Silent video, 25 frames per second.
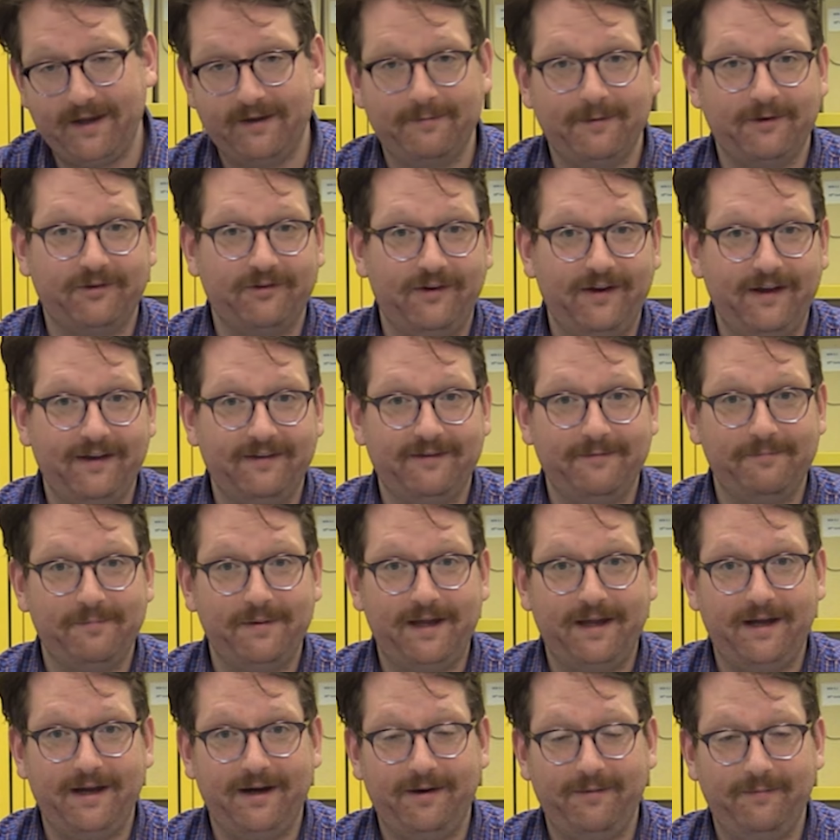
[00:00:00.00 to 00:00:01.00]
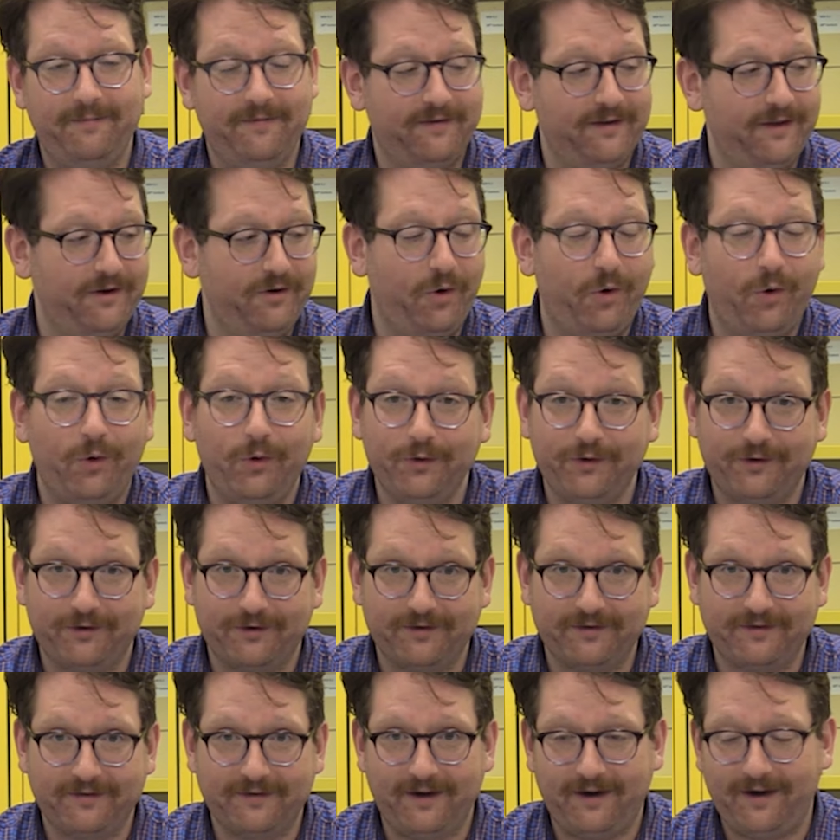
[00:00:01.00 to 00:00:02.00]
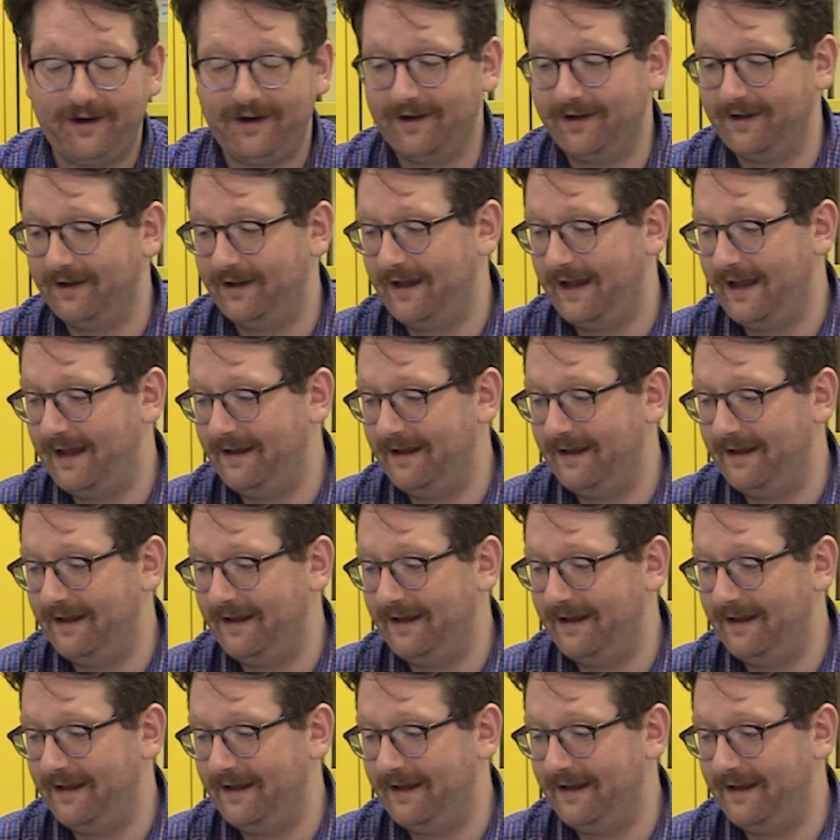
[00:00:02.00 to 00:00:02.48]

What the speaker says: especially as it becomes an older stock,